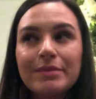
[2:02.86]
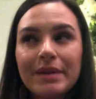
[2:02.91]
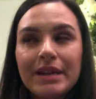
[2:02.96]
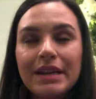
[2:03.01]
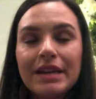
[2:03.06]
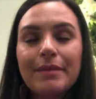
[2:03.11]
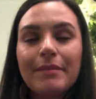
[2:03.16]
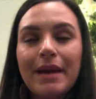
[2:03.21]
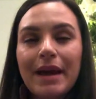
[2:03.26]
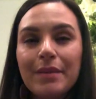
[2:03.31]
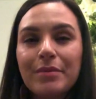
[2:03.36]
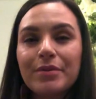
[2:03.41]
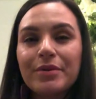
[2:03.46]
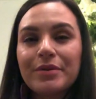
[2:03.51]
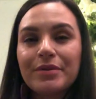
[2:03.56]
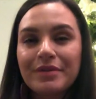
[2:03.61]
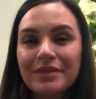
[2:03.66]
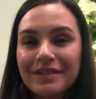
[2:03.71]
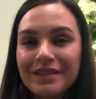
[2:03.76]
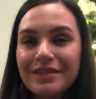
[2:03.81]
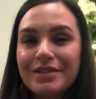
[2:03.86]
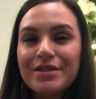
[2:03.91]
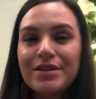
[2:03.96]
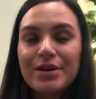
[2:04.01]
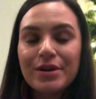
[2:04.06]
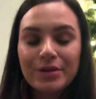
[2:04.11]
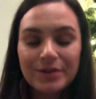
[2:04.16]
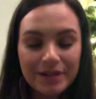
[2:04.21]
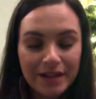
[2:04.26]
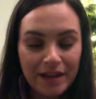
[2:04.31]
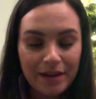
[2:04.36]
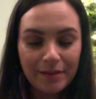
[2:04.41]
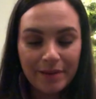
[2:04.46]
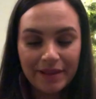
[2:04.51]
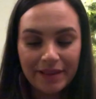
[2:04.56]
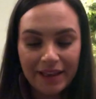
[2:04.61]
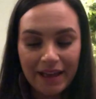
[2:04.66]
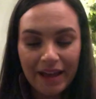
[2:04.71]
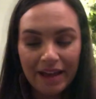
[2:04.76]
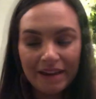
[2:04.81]
to be in a bad mood. No doubt
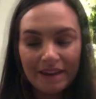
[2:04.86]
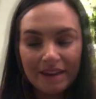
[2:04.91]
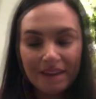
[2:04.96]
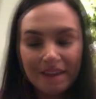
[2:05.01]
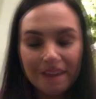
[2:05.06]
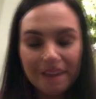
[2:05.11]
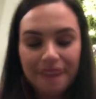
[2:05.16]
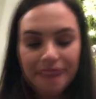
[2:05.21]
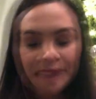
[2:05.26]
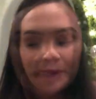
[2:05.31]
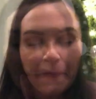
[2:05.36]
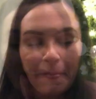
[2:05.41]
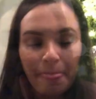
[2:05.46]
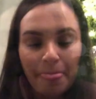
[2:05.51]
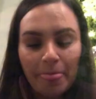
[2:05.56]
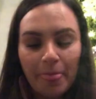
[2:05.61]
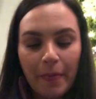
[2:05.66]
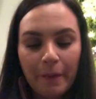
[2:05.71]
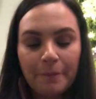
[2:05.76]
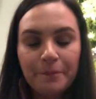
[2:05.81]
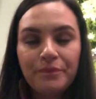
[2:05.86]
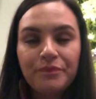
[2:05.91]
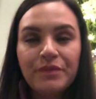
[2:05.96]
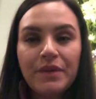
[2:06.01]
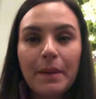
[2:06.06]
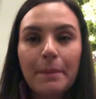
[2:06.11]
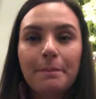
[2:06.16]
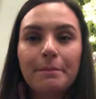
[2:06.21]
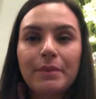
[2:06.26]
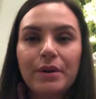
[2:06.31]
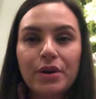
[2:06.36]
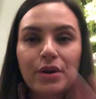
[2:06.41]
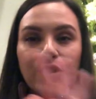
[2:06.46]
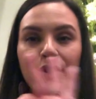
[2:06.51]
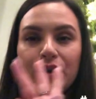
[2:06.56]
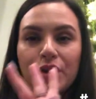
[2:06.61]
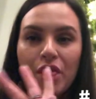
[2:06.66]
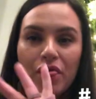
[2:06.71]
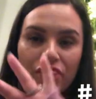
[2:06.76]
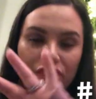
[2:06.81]
about that.
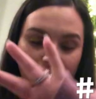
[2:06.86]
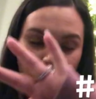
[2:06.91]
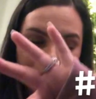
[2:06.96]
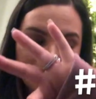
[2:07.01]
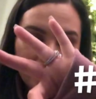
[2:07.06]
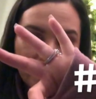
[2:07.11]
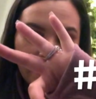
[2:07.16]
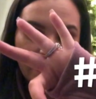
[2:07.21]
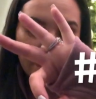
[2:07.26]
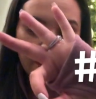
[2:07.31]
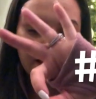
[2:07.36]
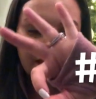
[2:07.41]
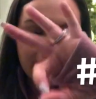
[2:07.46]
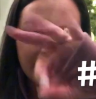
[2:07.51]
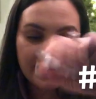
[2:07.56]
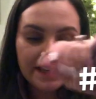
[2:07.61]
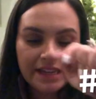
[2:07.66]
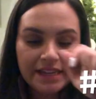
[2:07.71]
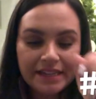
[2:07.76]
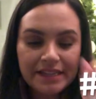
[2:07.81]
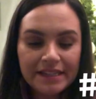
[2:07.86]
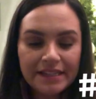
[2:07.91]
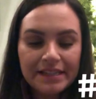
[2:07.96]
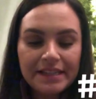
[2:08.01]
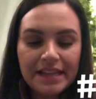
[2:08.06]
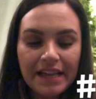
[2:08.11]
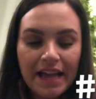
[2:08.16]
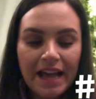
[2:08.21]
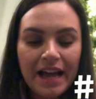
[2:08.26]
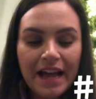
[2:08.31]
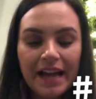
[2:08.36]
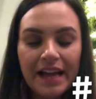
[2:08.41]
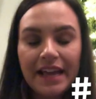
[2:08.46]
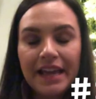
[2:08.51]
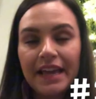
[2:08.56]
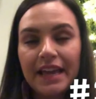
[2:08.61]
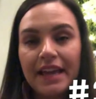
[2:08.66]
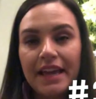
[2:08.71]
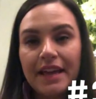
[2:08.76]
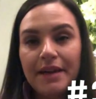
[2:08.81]
Number three is
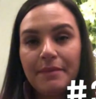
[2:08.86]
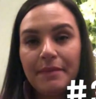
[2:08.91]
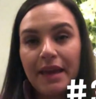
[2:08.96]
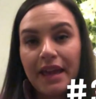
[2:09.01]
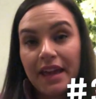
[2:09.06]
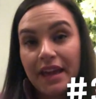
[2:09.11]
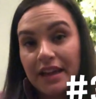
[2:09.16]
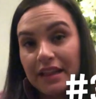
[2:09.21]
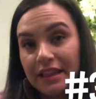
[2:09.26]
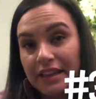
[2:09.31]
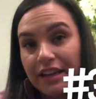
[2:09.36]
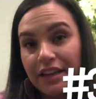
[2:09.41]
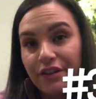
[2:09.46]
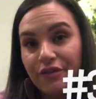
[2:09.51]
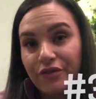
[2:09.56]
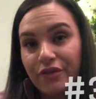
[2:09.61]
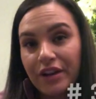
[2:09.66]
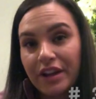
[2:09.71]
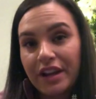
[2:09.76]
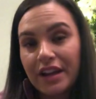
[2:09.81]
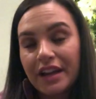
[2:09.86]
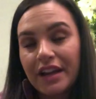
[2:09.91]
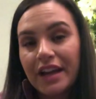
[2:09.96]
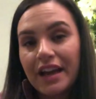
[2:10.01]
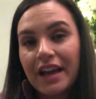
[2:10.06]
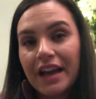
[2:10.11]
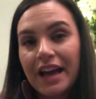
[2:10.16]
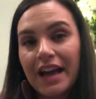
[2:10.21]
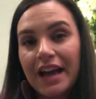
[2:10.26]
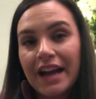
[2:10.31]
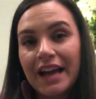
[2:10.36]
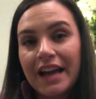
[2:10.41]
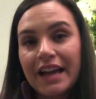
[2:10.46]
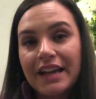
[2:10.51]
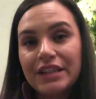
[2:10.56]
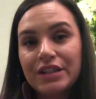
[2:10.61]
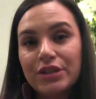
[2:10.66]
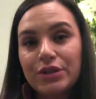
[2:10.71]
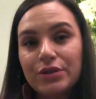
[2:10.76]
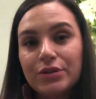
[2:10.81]
I am a clean freak.
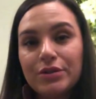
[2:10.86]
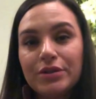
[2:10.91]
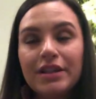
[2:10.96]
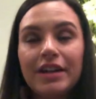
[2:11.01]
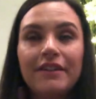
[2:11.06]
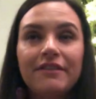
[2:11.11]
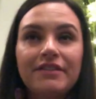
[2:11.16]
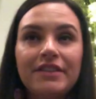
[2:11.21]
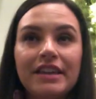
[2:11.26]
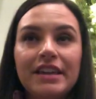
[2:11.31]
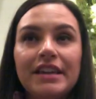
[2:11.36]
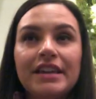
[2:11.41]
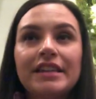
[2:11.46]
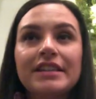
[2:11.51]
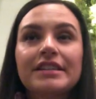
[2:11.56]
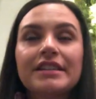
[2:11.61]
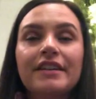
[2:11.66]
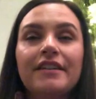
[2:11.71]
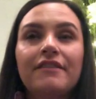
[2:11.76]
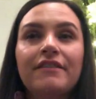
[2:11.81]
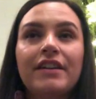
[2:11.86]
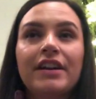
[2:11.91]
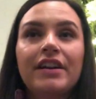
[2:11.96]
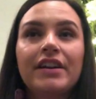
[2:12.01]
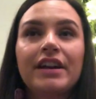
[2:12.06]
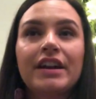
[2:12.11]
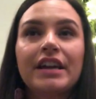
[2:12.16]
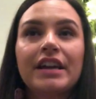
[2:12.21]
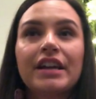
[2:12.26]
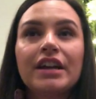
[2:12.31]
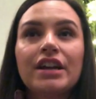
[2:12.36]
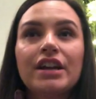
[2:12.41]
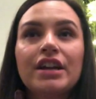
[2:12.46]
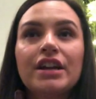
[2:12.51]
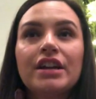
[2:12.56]
I do love things in a very